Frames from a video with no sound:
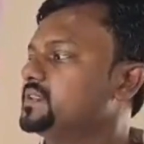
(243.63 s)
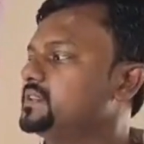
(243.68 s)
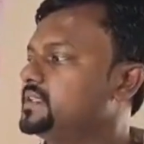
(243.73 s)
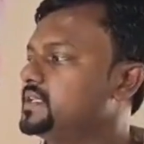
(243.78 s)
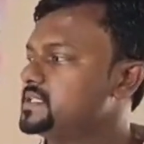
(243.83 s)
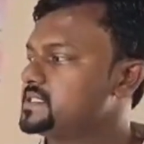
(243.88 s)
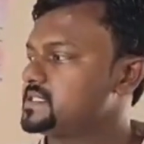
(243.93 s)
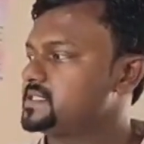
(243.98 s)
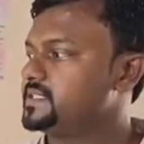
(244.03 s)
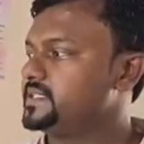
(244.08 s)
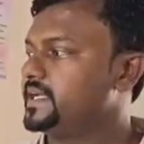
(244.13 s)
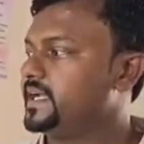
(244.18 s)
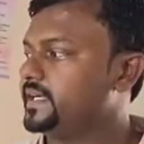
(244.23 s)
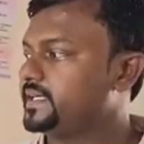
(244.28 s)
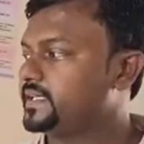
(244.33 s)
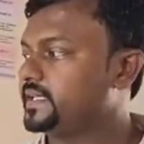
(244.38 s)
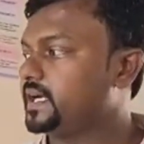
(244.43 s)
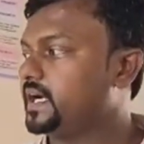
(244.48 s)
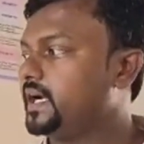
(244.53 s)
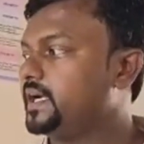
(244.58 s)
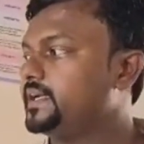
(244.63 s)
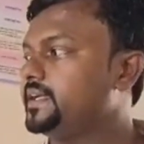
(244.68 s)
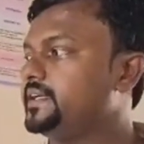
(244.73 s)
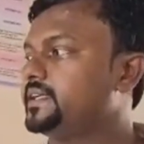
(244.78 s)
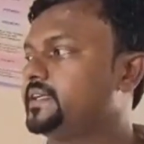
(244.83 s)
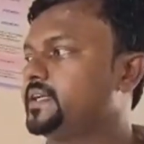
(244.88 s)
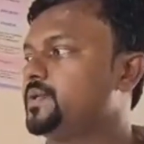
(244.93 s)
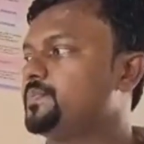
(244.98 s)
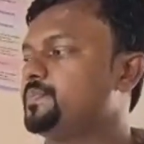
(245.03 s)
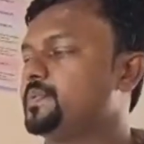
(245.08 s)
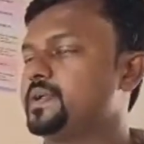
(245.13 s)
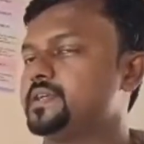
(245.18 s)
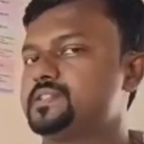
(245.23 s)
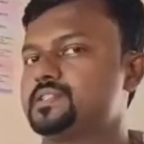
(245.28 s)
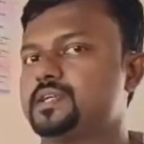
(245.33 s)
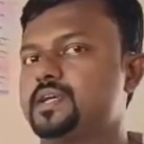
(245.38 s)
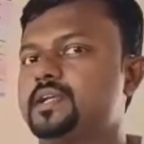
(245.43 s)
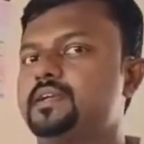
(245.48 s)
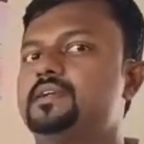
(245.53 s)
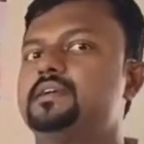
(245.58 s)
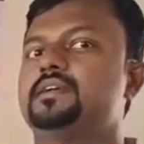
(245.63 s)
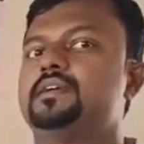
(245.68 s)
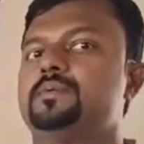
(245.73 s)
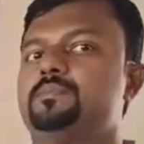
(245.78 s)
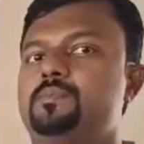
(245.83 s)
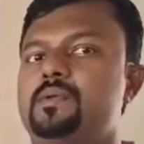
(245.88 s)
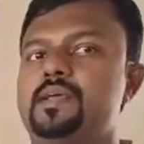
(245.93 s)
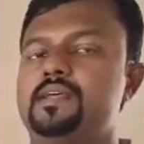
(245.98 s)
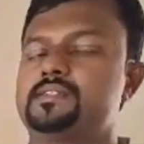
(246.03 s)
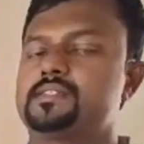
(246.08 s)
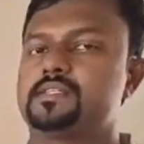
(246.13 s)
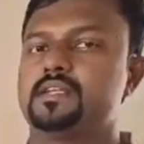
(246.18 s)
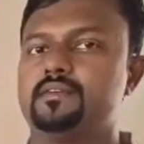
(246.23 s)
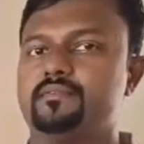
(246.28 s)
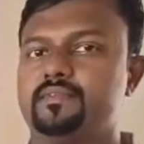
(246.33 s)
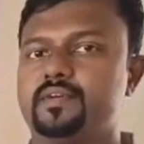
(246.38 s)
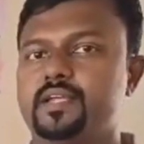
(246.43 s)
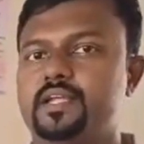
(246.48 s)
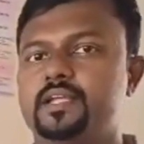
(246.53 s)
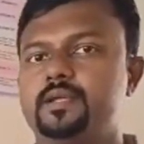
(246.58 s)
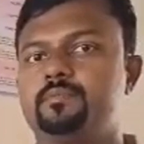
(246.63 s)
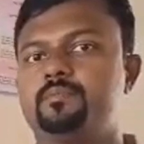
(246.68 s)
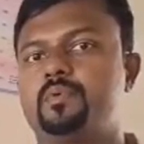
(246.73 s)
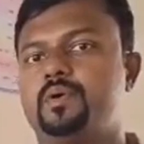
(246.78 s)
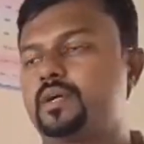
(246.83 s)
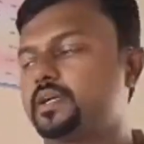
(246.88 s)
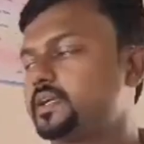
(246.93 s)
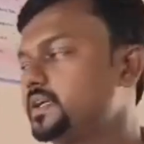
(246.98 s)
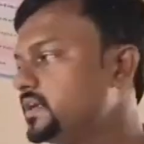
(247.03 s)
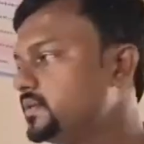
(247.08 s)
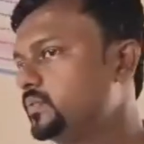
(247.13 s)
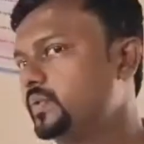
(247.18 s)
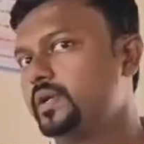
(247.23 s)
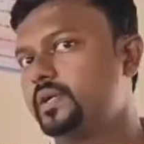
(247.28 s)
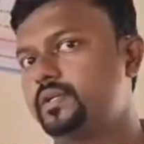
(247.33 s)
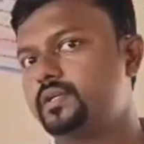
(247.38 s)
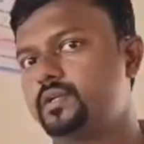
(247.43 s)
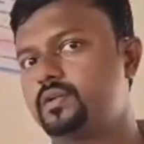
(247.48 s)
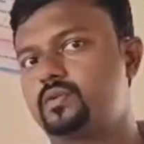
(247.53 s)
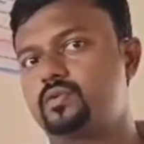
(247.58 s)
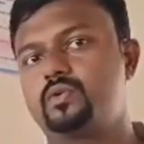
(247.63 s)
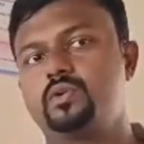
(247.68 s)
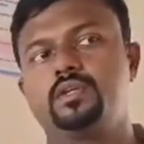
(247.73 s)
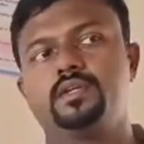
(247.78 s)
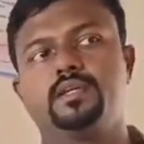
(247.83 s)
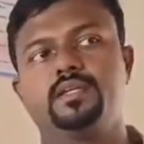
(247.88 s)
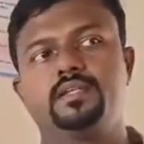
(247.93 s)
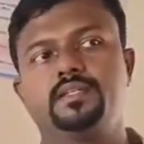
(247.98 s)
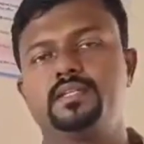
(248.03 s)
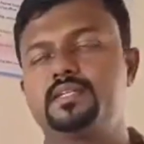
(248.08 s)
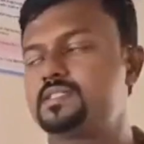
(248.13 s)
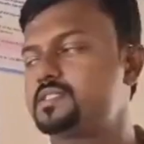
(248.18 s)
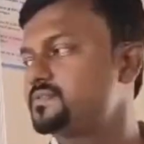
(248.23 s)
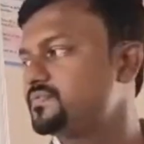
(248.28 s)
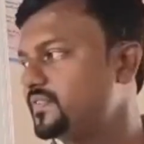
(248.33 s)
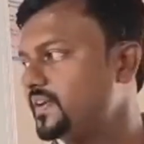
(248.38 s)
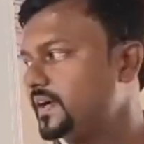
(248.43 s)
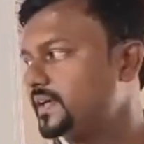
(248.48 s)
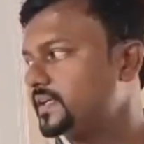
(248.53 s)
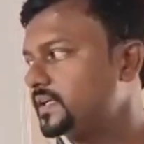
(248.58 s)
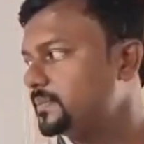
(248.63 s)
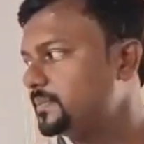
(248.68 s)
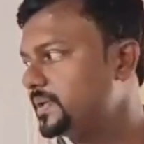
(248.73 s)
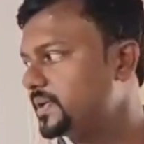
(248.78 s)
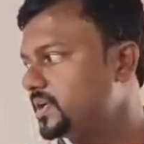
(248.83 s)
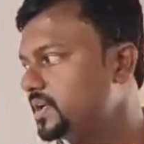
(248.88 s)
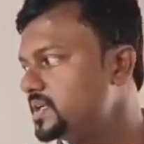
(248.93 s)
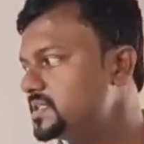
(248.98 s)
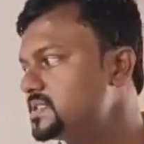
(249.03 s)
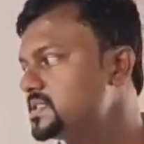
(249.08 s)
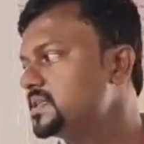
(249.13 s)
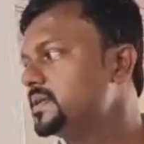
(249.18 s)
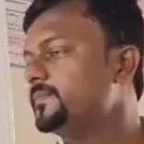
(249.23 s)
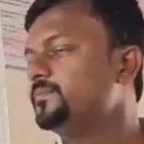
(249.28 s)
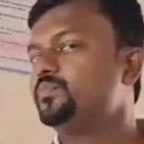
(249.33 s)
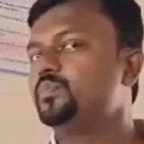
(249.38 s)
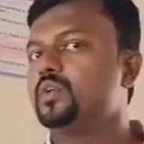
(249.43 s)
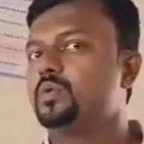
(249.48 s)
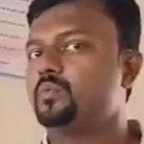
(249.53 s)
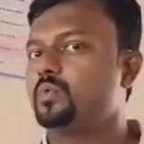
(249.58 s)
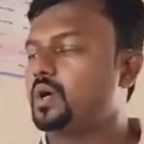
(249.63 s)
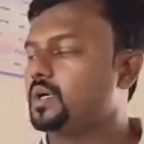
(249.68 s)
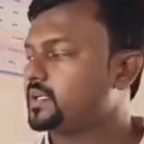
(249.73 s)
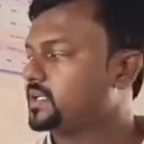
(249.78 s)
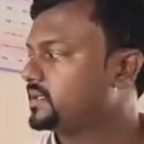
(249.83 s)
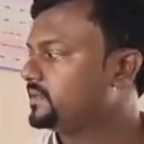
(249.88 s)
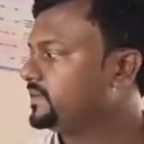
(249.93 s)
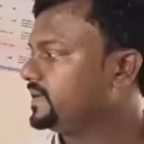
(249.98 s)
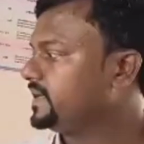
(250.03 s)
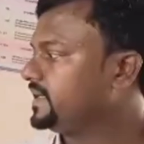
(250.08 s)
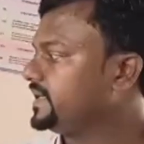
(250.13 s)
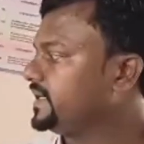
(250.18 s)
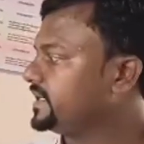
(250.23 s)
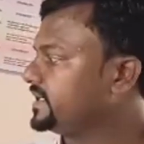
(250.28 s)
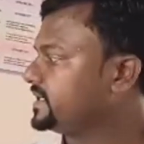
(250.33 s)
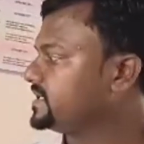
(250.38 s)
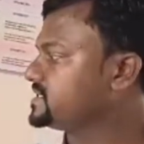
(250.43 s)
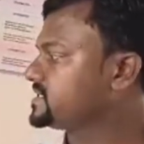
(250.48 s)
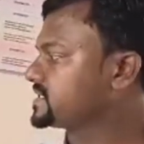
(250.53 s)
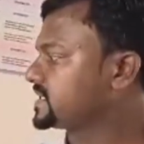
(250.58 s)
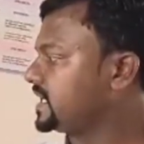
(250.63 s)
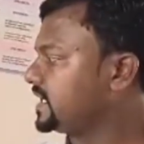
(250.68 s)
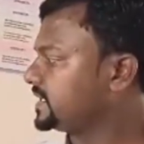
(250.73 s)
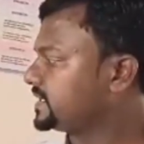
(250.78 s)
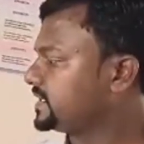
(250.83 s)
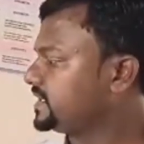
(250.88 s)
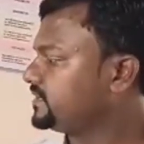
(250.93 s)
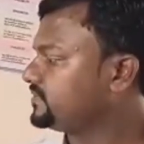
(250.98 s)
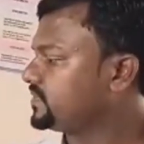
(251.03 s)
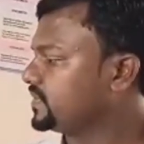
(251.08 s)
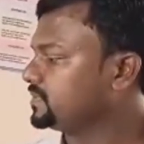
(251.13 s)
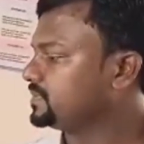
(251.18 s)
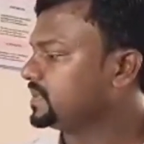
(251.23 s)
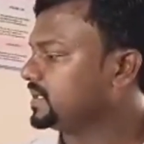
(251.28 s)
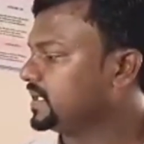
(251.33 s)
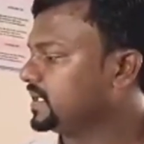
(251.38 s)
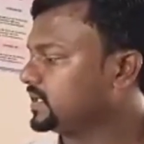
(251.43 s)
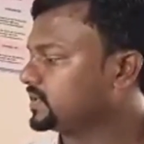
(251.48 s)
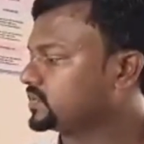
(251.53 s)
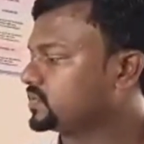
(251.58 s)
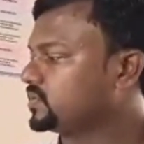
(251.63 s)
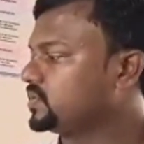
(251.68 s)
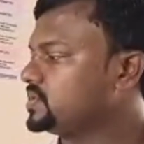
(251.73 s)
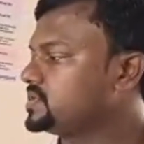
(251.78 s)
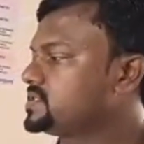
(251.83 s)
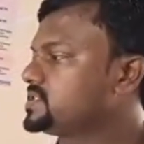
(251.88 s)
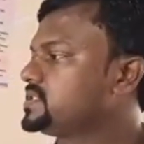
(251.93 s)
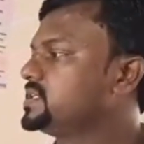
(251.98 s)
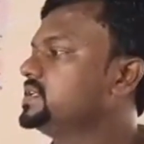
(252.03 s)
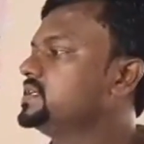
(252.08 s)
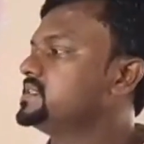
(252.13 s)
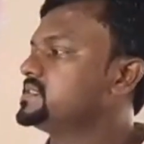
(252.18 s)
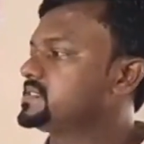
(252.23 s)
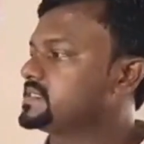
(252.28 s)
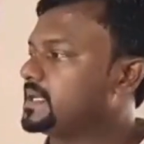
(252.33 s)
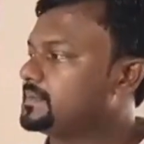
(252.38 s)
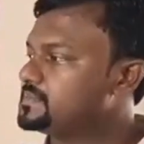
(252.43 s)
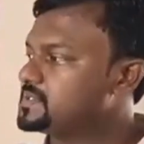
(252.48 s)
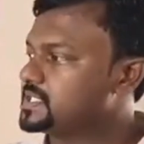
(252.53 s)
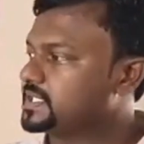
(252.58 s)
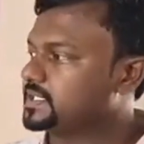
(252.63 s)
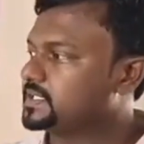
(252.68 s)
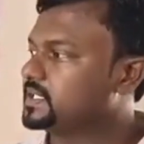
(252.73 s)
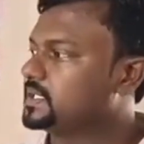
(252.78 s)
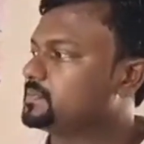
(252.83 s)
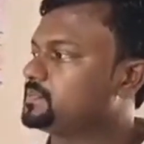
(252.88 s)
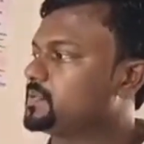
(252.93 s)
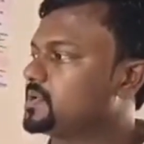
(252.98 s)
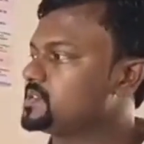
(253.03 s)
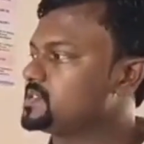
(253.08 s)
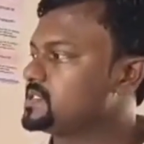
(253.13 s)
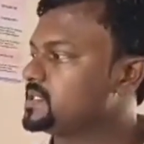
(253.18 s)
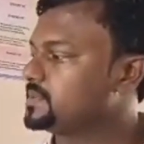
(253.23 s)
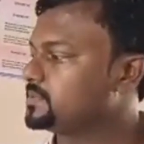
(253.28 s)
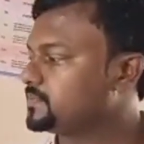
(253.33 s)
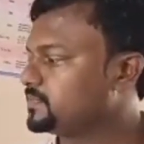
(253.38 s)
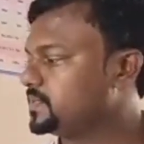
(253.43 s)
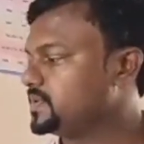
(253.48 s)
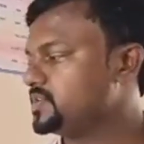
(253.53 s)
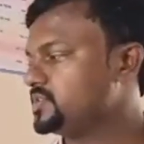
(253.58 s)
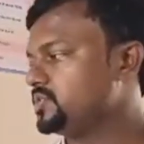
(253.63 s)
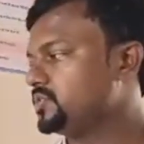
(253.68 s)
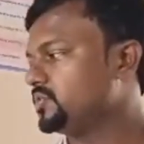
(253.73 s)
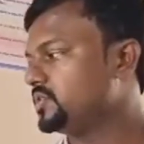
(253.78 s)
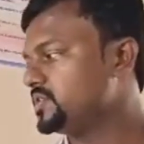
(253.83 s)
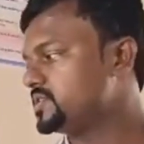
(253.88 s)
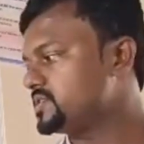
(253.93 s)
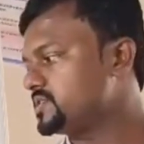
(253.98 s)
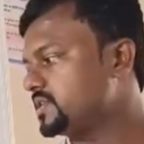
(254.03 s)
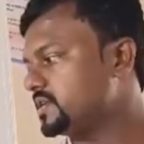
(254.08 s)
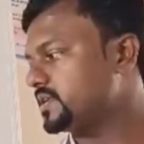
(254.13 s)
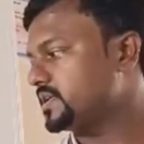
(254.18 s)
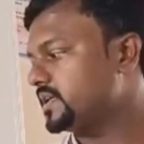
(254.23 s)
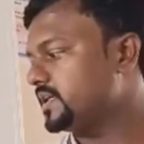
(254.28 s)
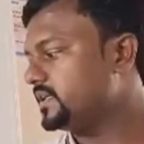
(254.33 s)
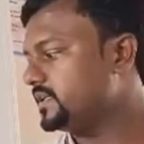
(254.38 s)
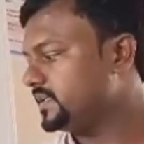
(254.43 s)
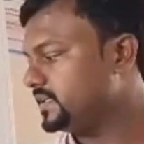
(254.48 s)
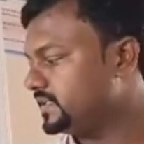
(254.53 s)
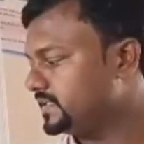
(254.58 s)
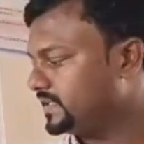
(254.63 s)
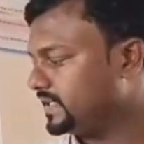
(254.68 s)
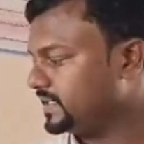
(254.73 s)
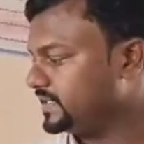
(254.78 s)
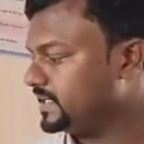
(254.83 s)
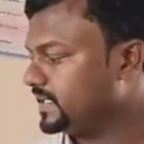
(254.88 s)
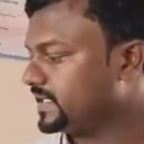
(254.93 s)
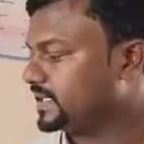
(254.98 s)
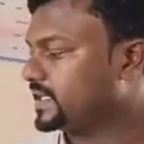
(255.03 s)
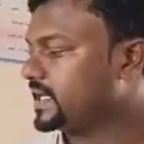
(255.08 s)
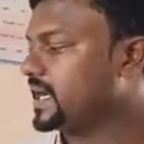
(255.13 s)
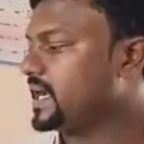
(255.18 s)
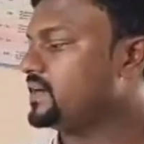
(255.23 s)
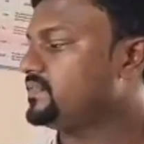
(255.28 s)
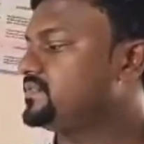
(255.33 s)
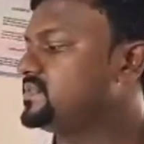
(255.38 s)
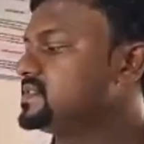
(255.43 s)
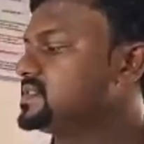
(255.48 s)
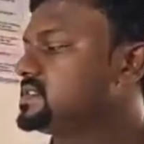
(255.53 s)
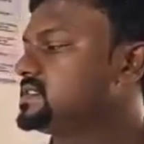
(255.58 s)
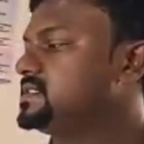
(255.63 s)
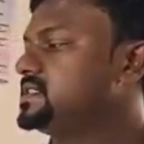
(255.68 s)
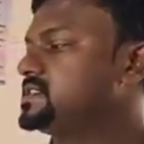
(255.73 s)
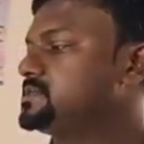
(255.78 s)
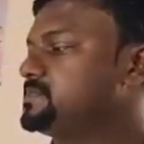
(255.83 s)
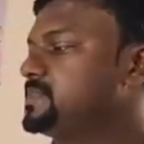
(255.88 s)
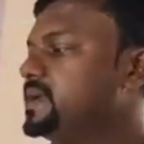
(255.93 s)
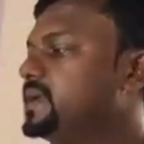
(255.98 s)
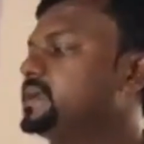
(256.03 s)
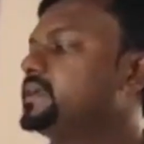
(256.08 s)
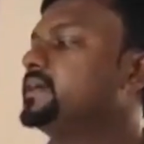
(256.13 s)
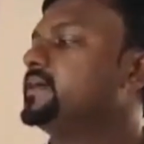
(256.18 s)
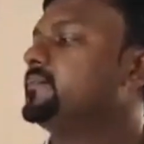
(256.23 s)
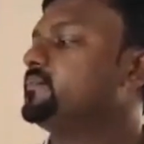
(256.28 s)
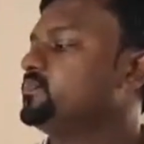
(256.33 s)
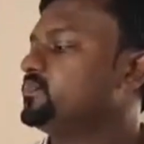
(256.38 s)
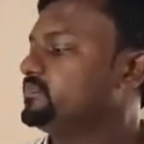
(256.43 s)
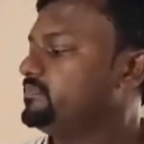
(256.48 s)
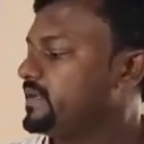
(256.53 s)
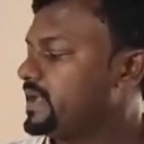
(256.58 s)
This data interpretation plays a very important vital role in this factor, because whatever data is collected from the electrodes, some signal processing units are done, then the graph is displayed.